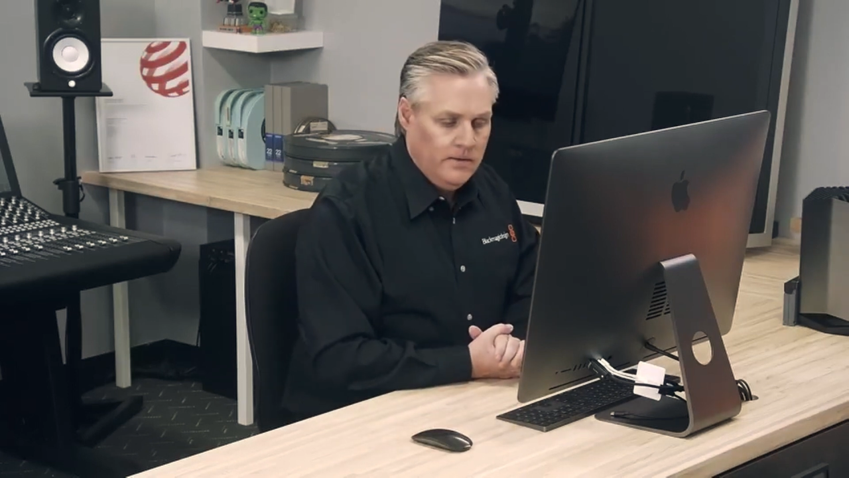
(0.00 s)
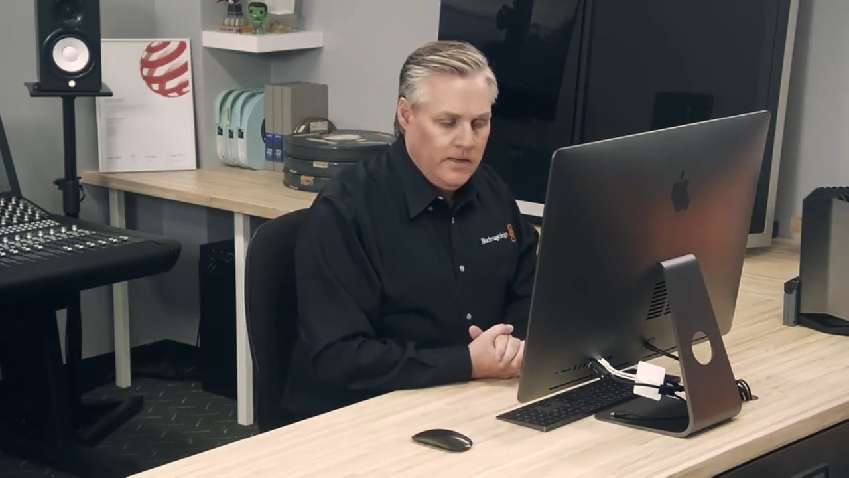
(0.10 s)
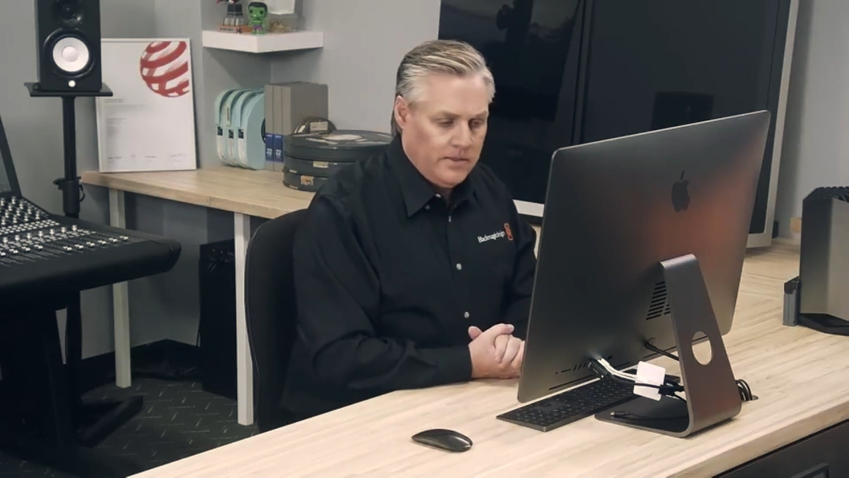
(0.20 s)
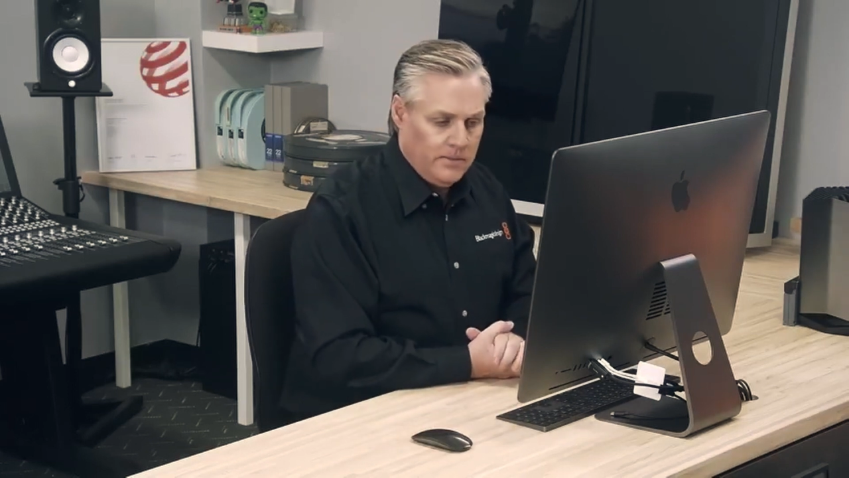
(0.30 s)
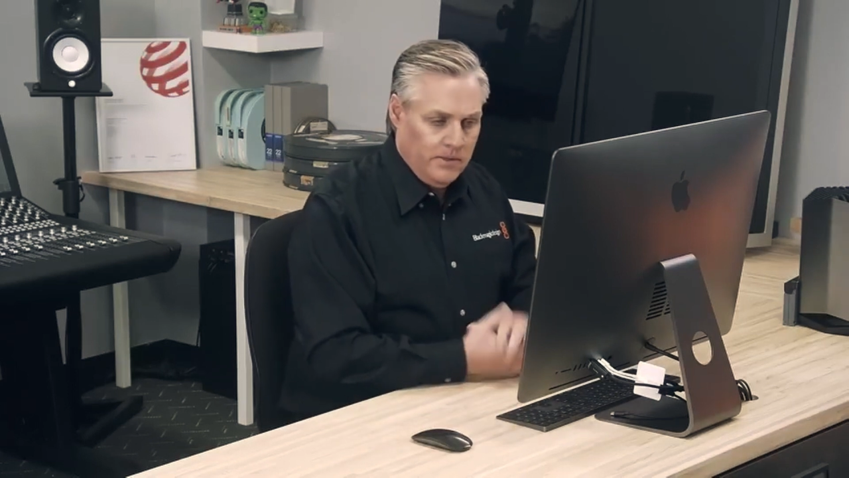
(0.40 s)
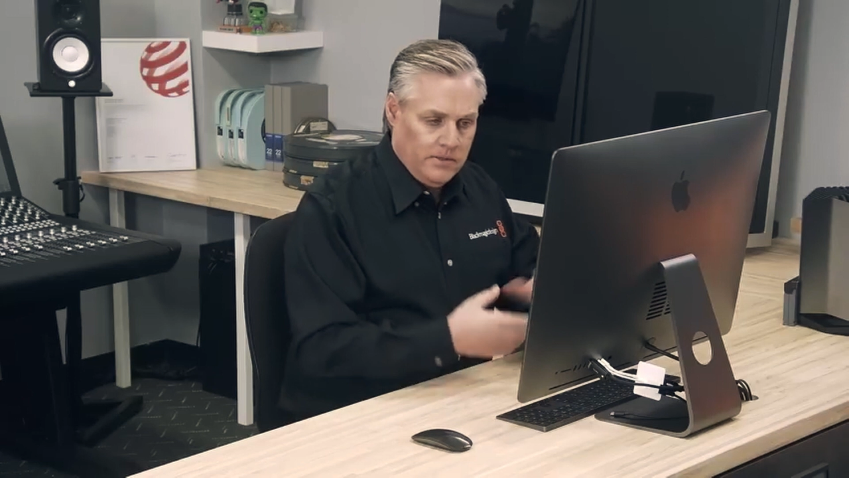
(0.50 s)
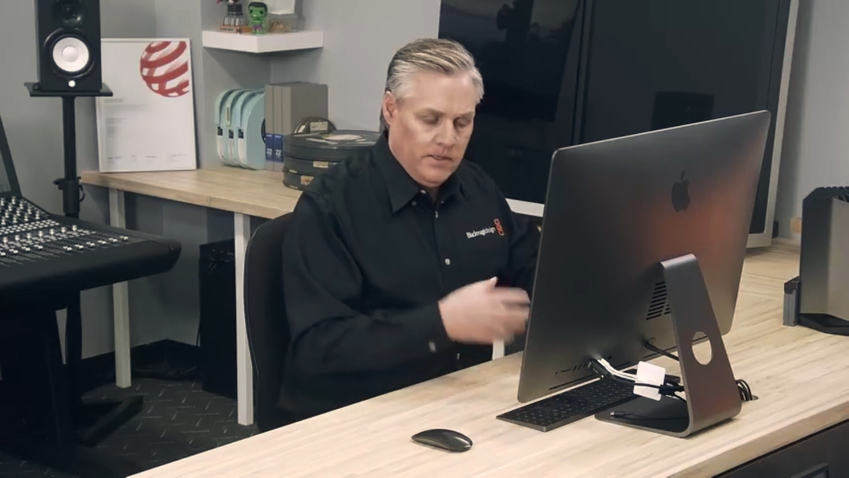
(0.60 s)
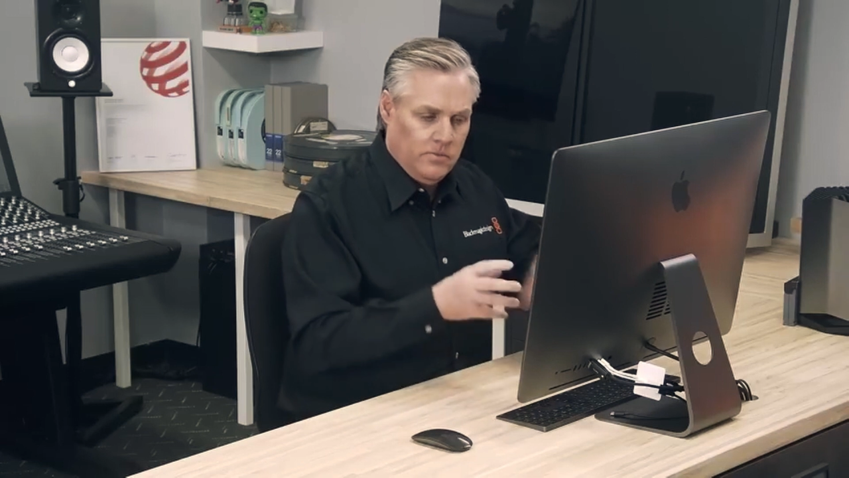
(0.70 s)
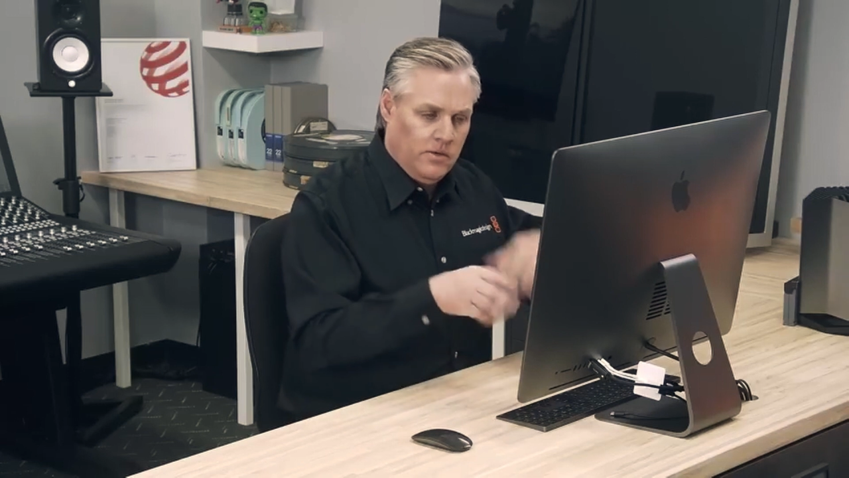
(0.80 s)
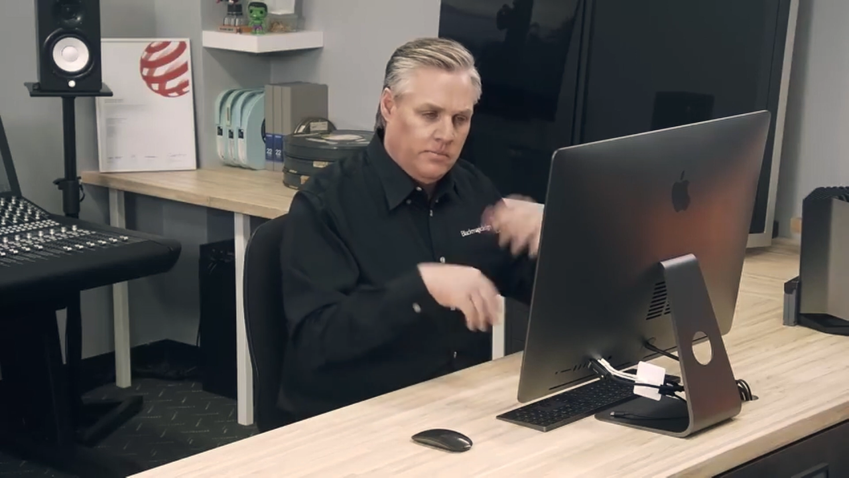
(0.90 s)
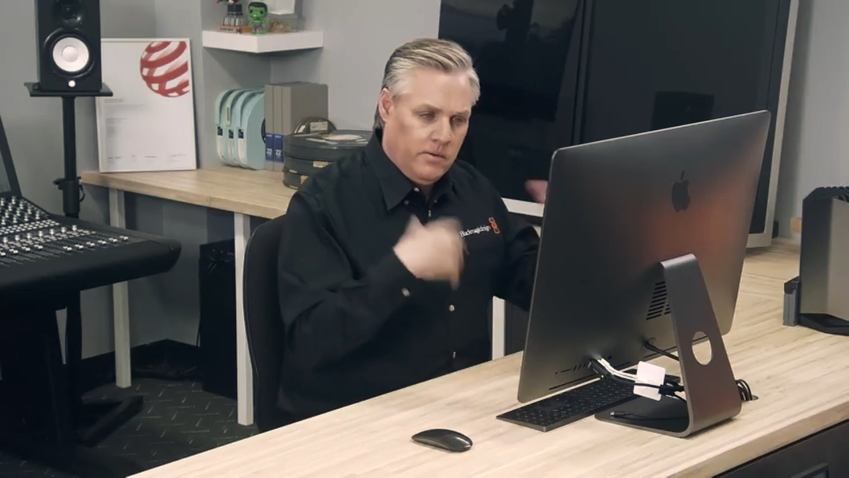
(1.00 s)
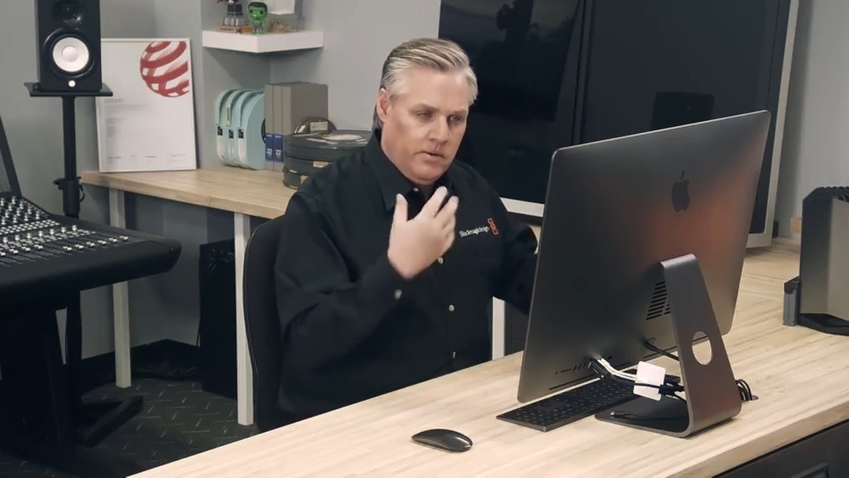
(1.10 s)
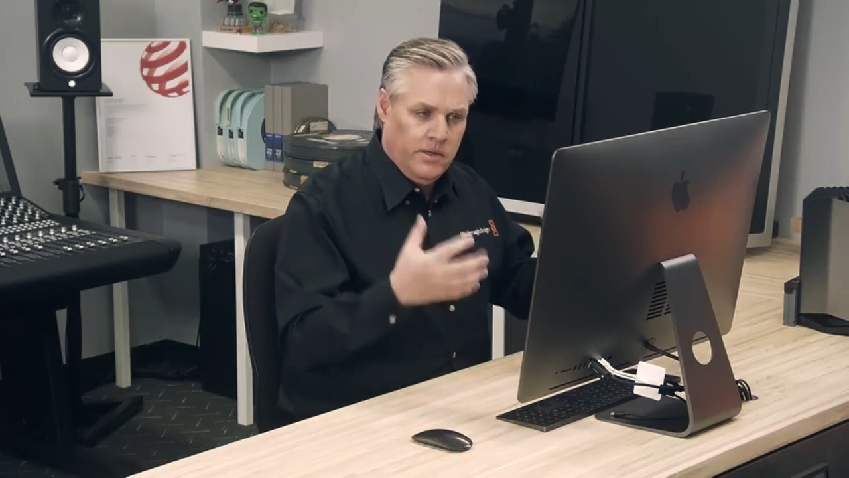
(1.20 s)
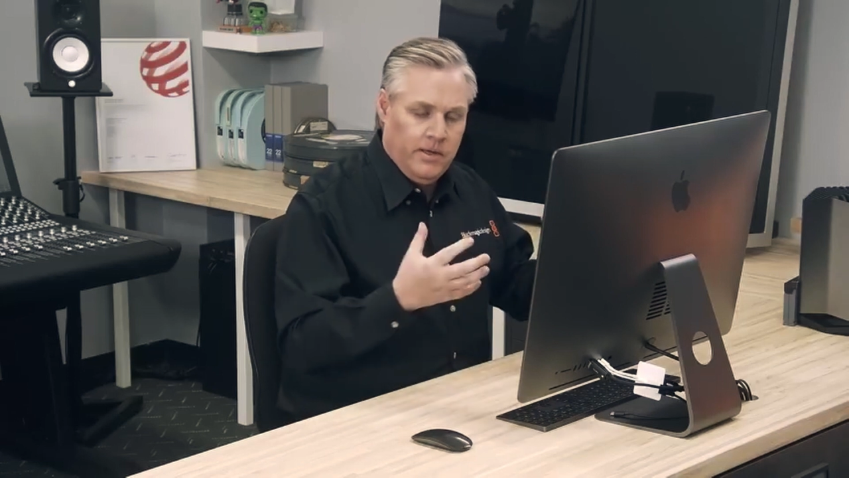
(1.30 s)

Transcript: how some of these things work, but I wanted to